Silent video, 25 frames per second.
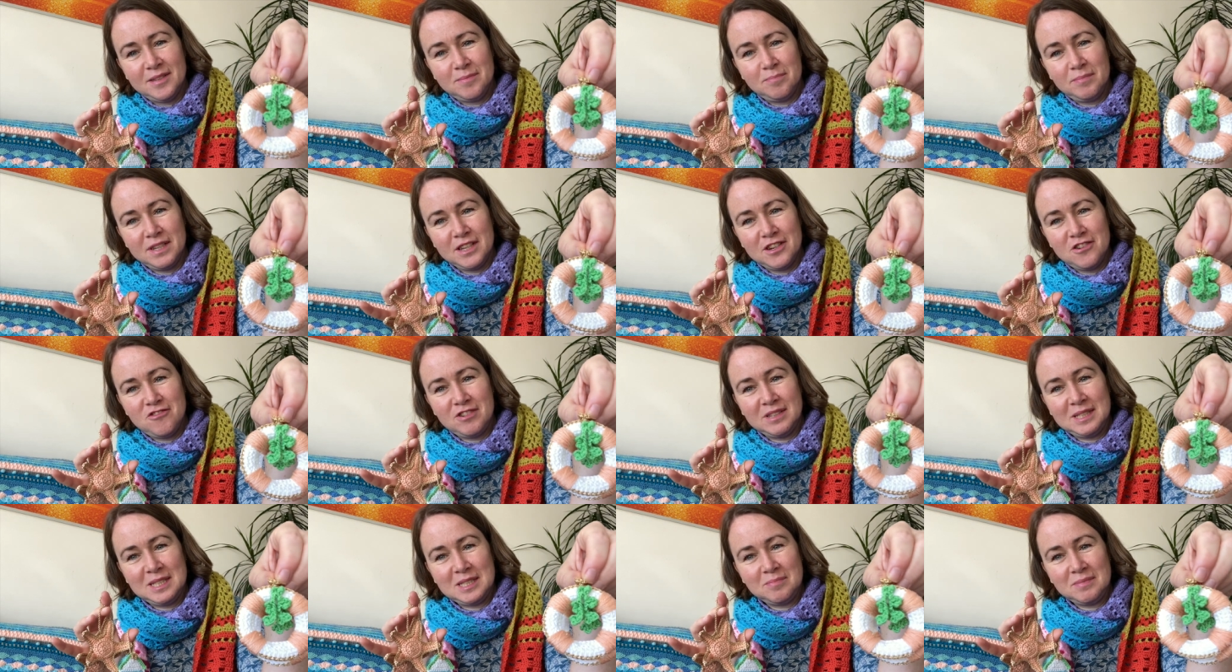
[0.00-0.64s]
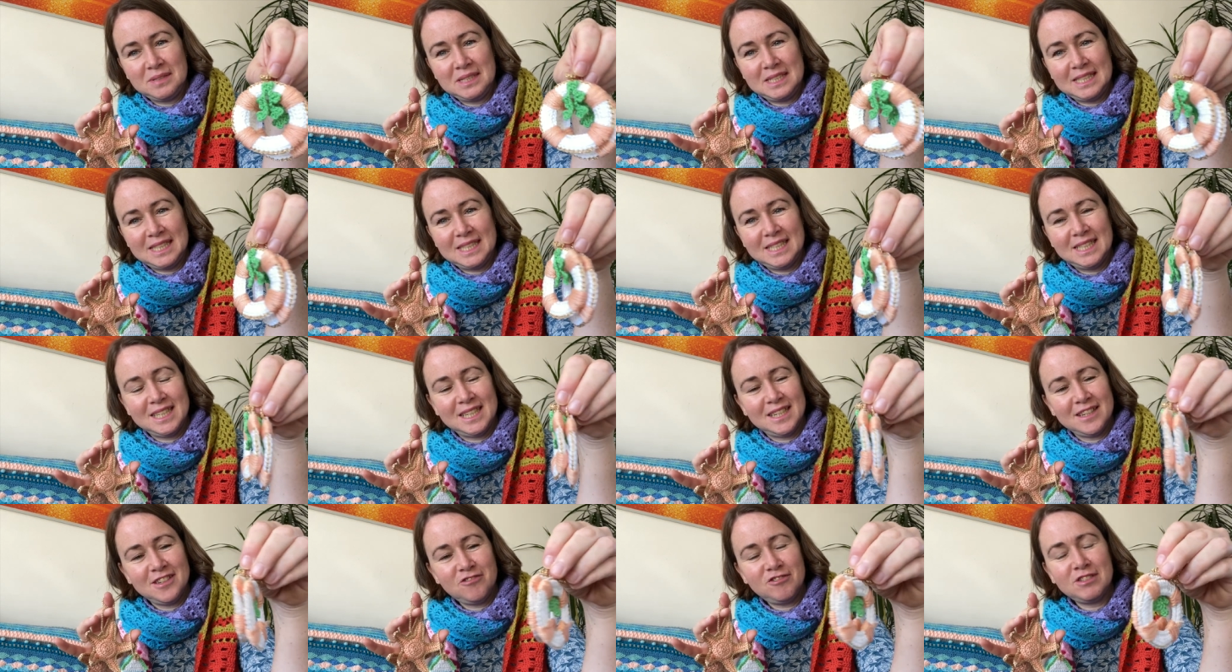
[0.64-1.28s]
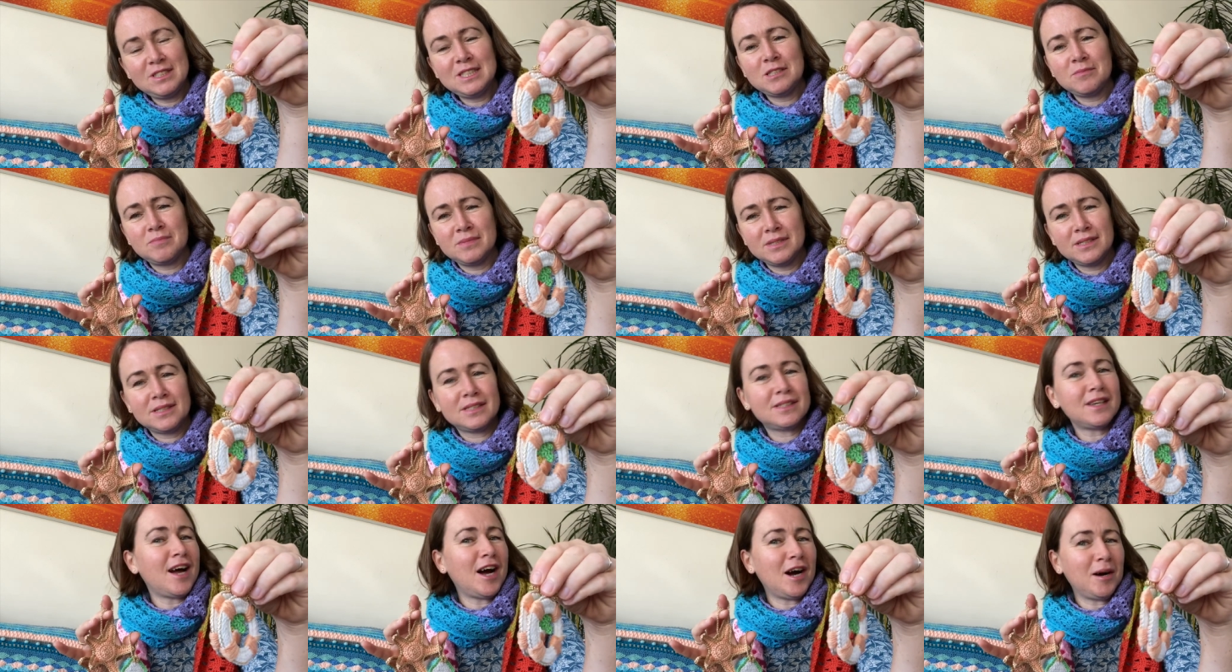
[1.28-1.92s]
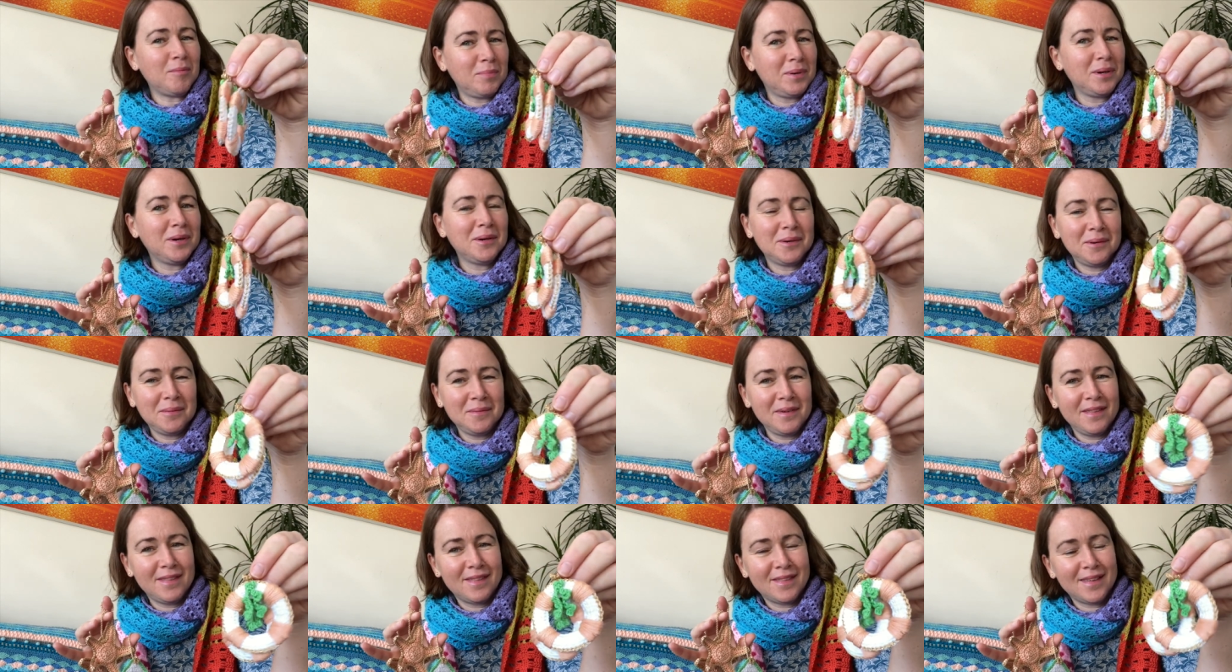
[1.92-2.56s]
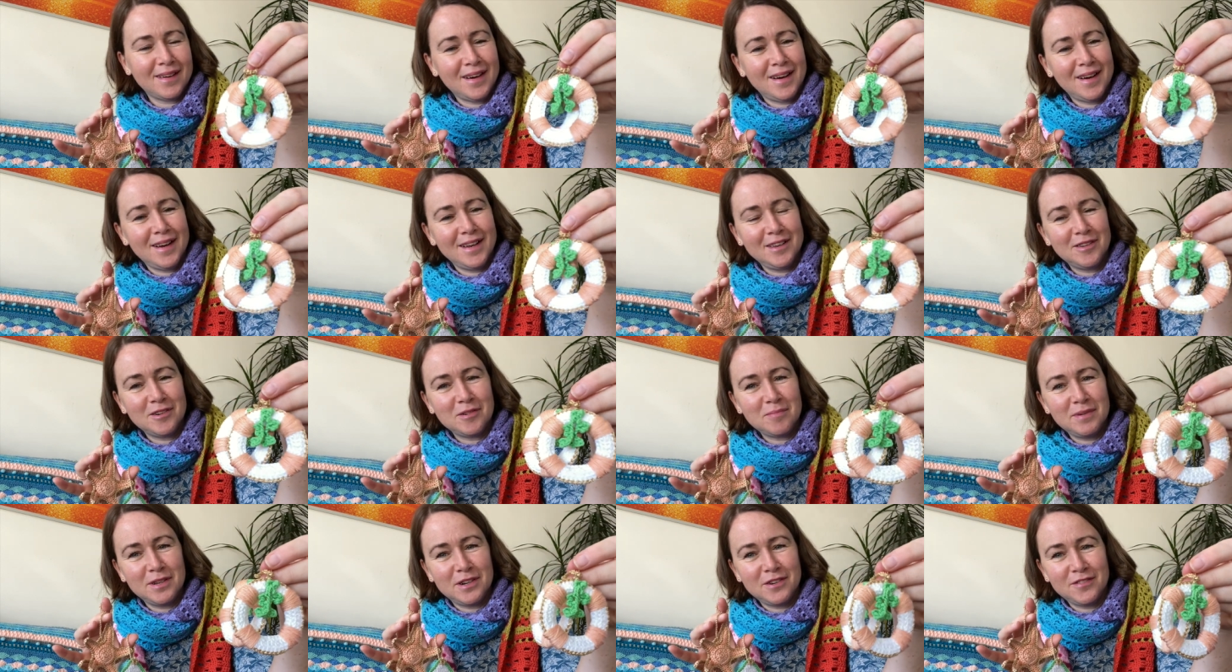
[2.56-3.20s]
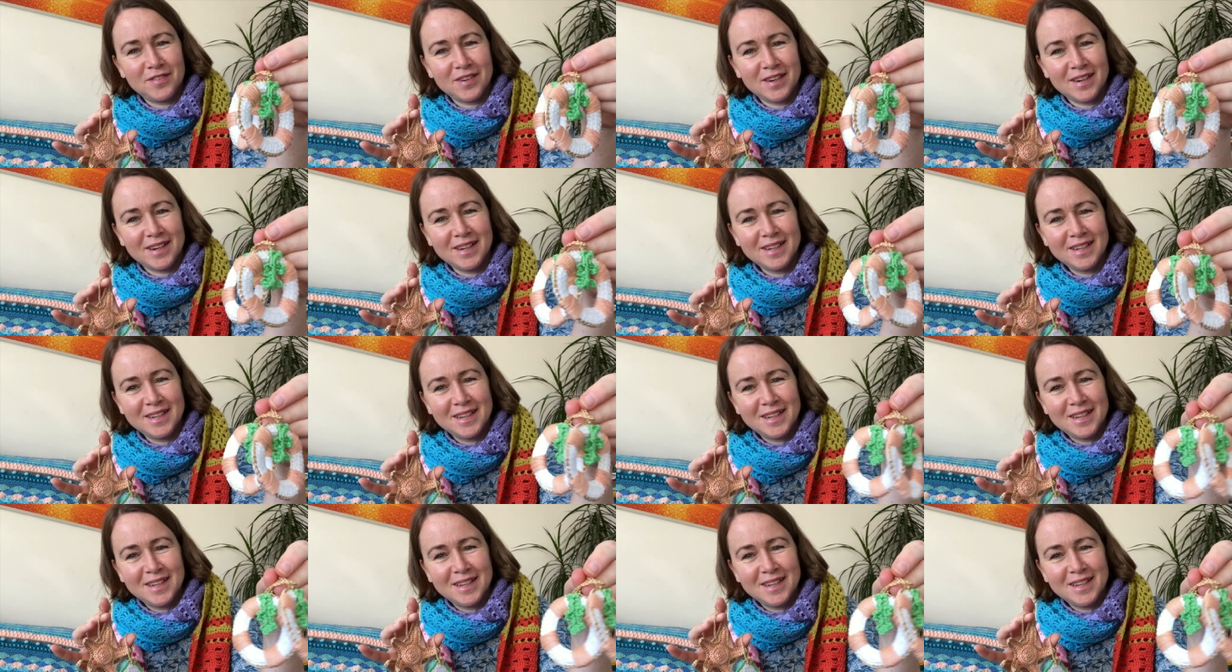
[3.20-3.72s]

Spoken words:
been Christmased up with a little bit of a